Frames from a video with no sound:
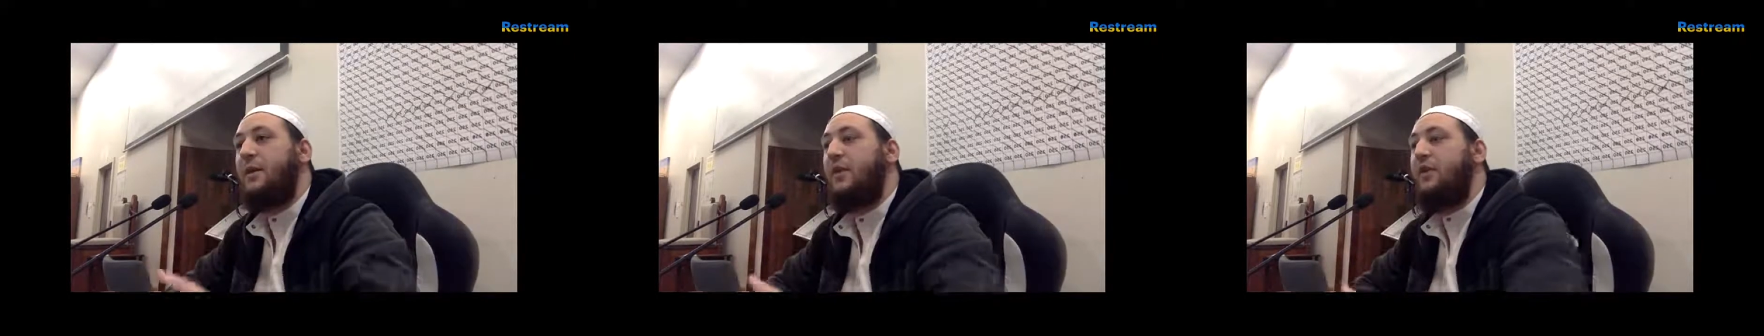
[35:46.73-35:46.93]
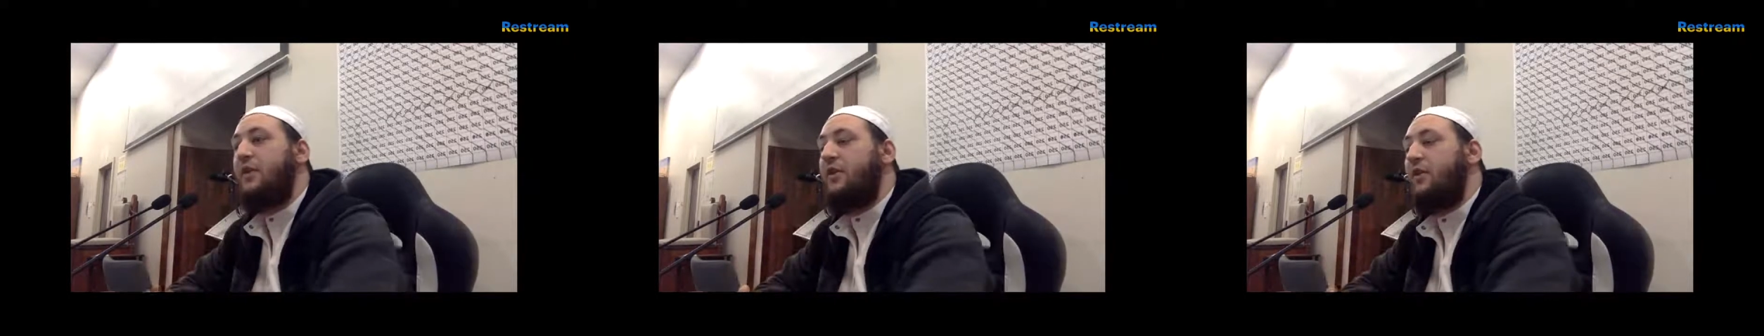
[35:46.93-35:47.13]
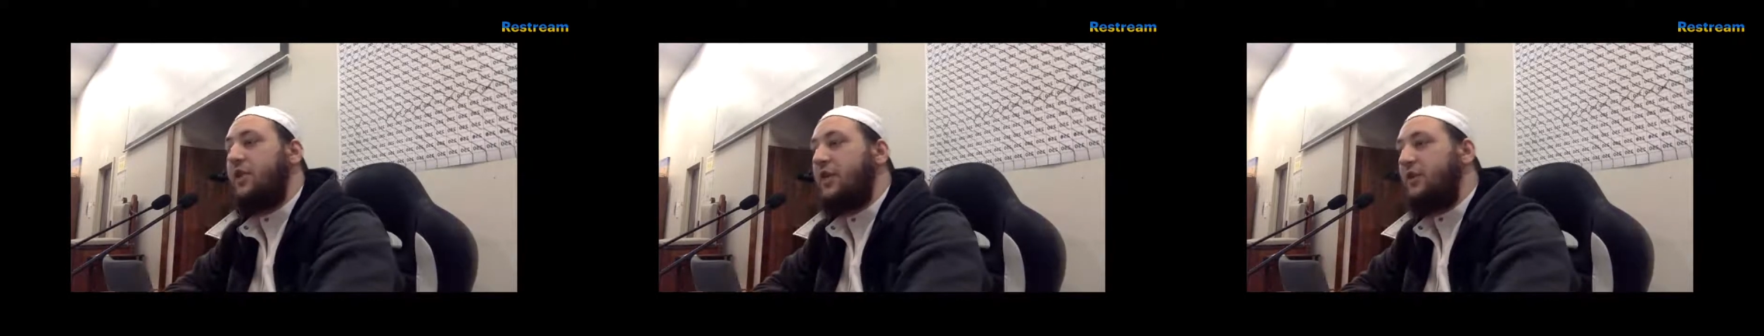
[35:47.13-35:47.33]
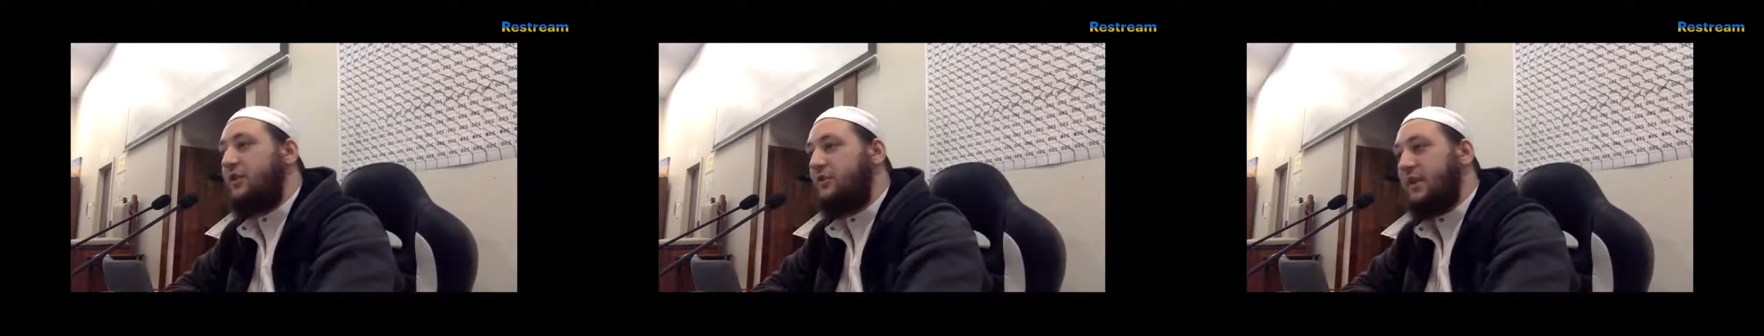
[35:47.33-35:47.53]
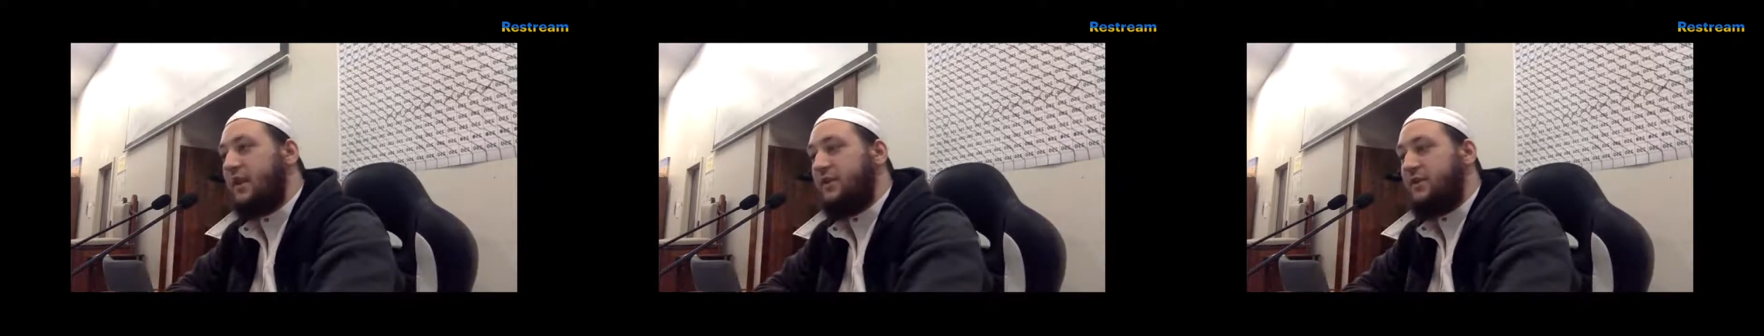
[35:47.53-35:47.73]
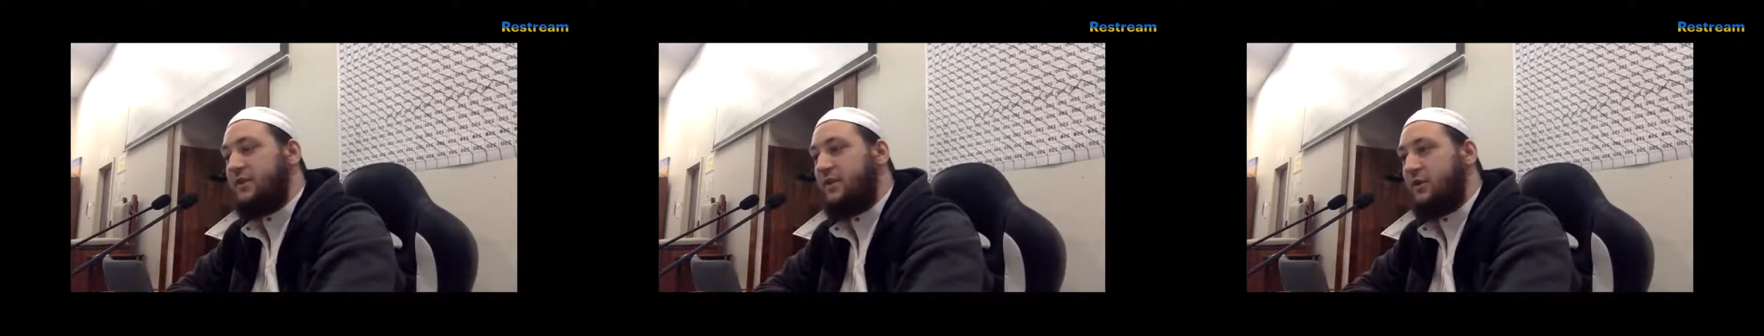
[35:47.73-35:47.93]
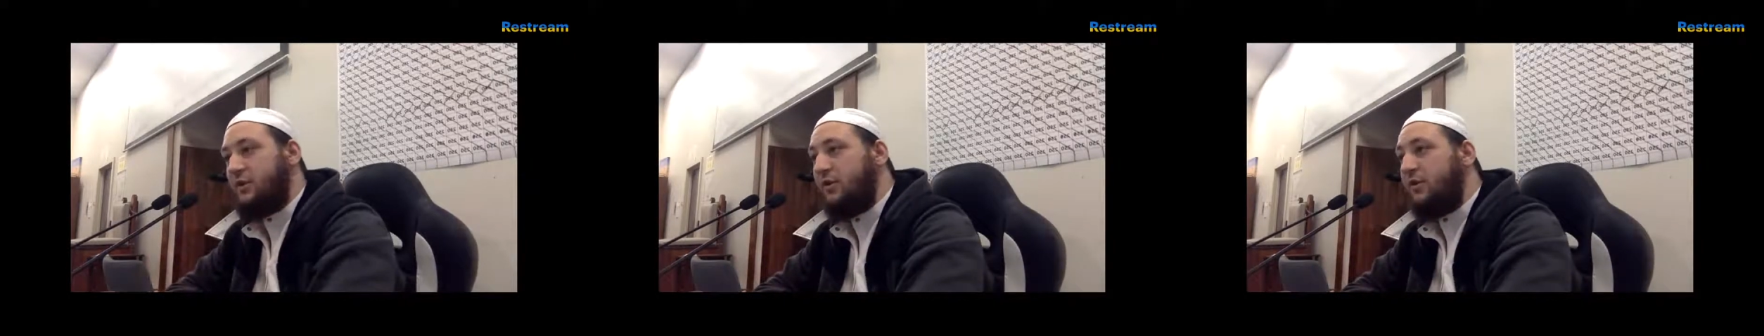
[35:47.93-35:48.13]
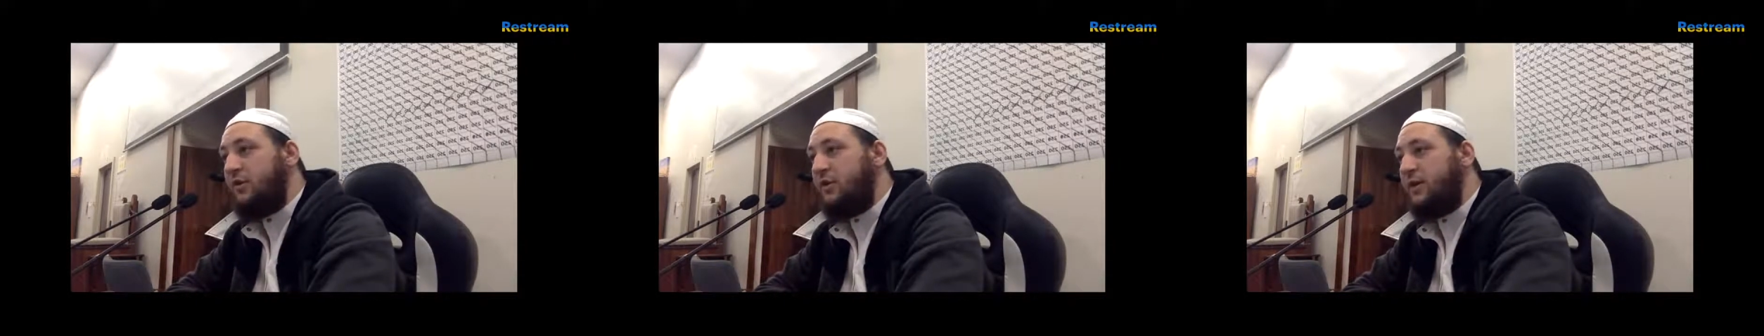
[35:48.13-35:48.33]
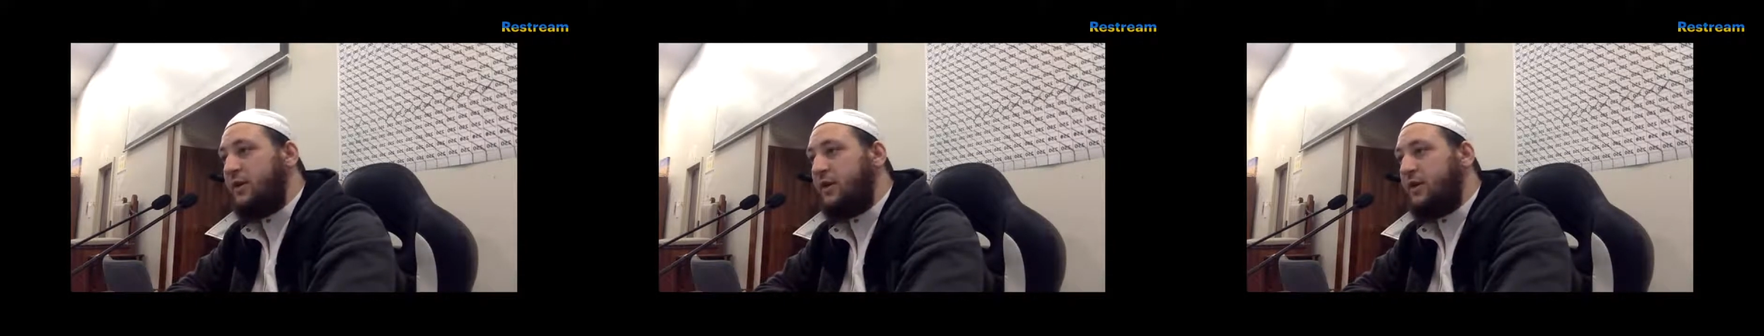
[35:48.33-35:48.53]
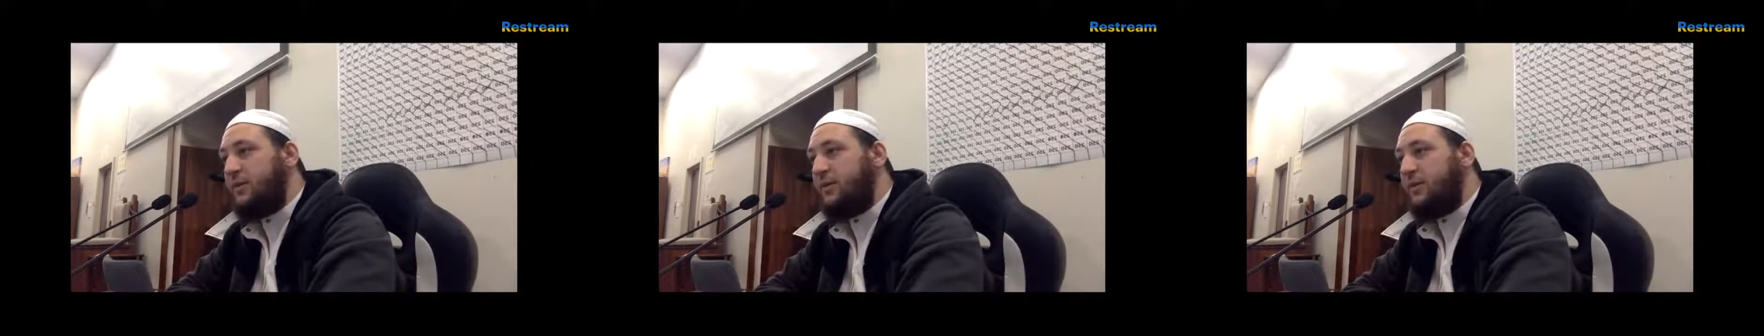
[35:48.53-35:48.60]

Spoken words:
upon the creation of the heavens and the earth,